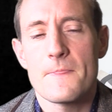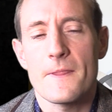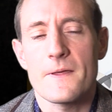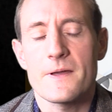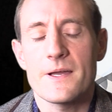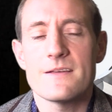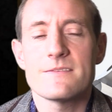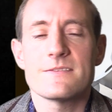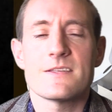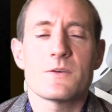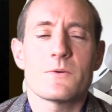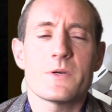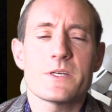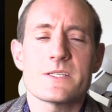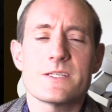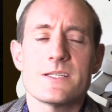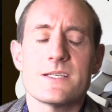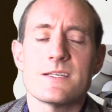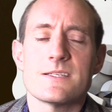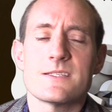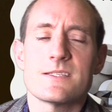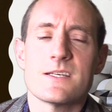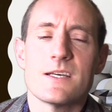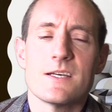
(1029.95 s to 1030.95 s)
Okay, so the question
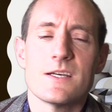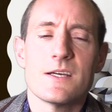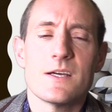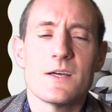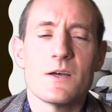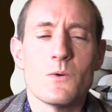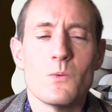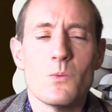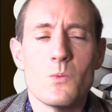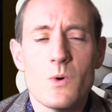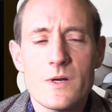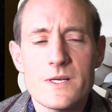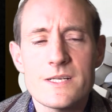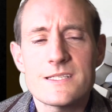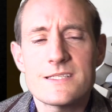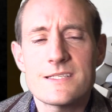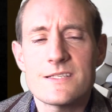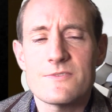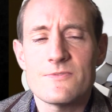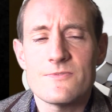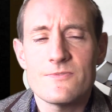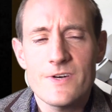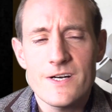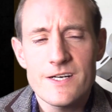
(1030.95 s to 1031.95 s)
is what is
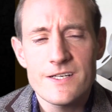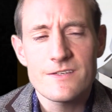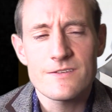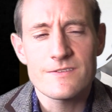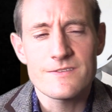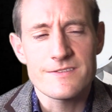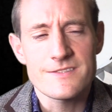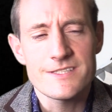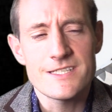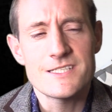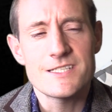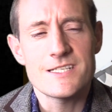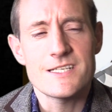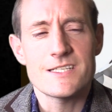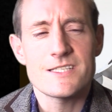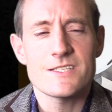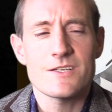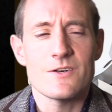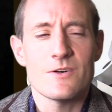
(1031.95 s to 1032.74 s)
the final digit